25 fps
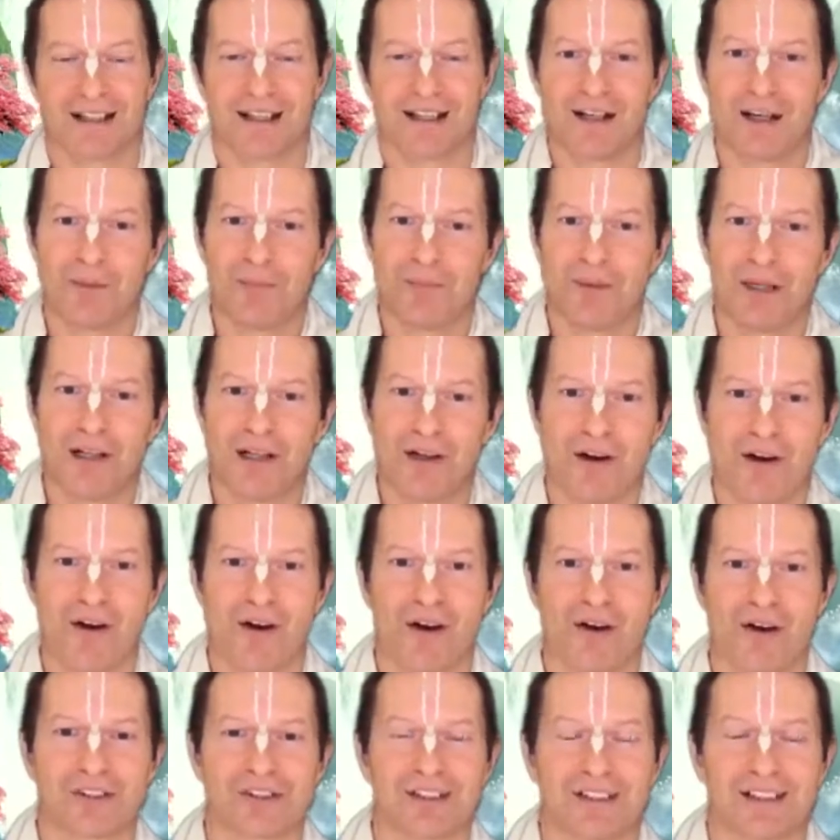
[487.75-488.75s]

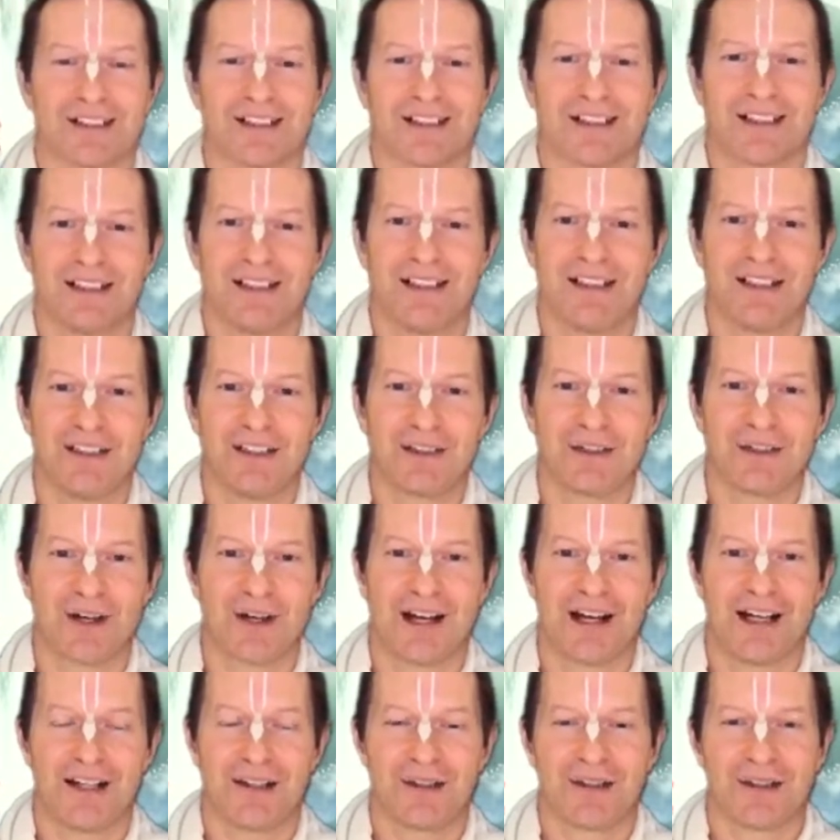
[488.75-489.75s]
Because
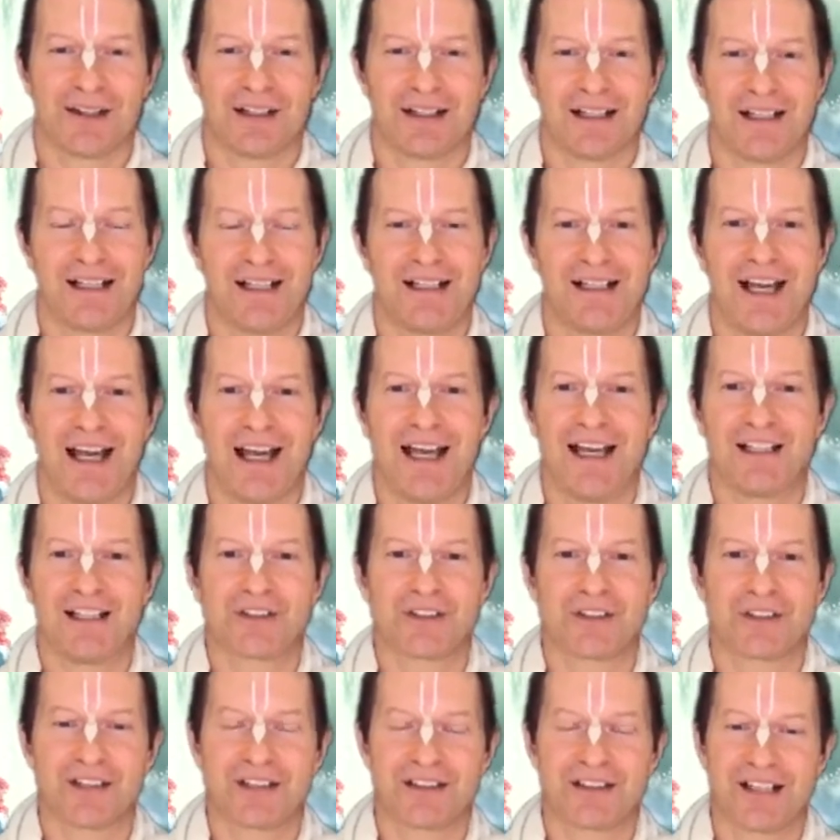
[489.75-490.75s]
Indra in
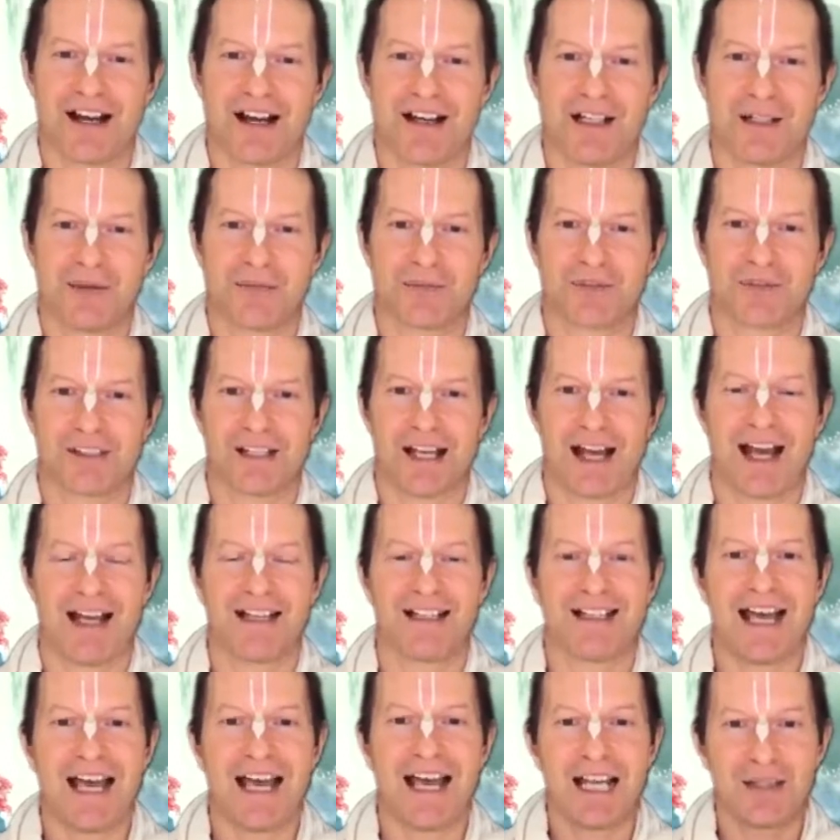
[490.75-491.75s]
ancient times
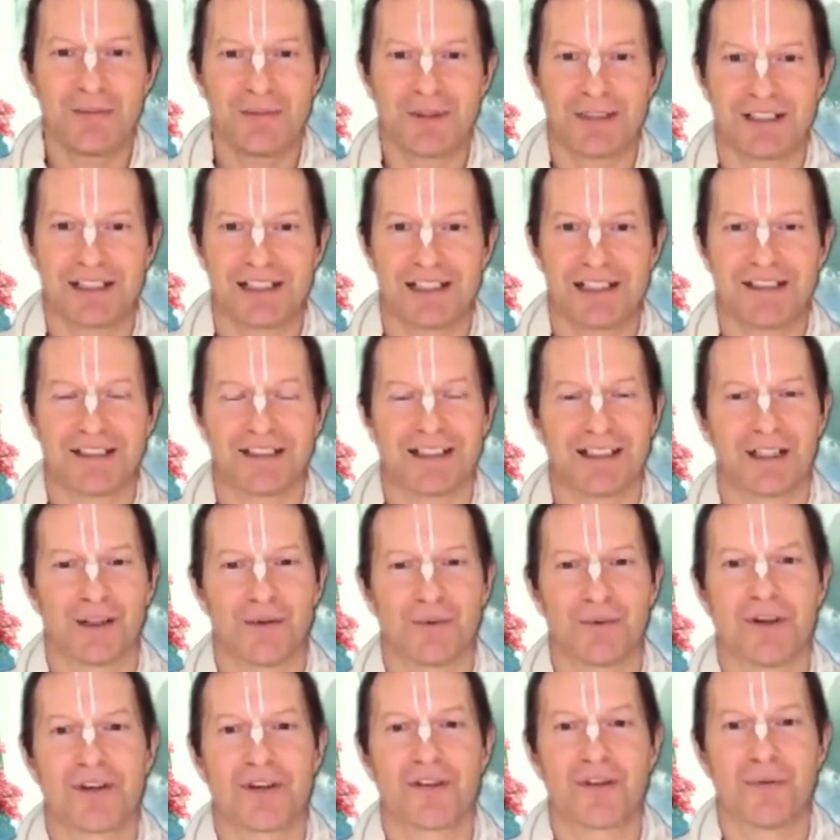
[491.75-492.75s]
had enmity
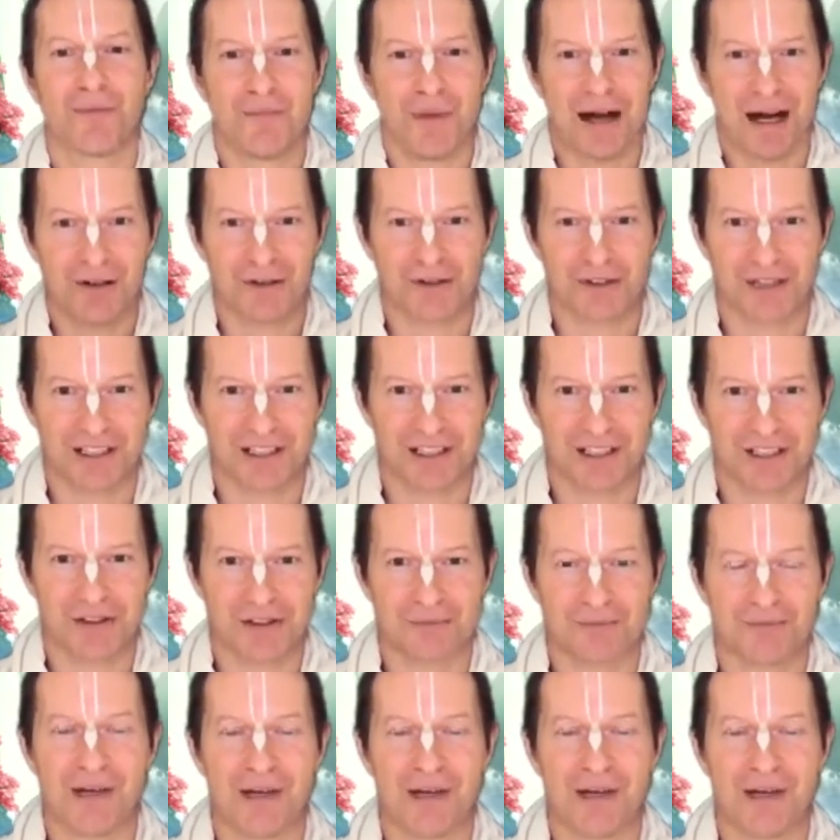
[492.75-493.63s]
with mountains.